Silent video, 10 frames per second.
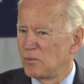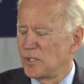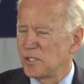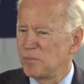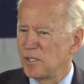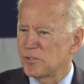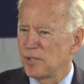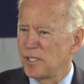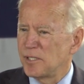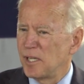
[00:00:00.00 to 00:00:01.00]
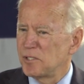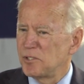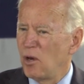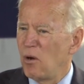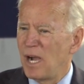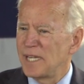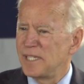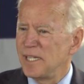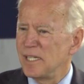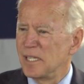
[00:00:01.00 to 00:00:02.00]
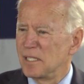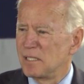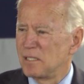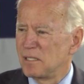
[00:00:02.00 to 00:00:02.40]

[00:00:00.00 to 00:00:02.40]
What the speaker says: this administration has no idea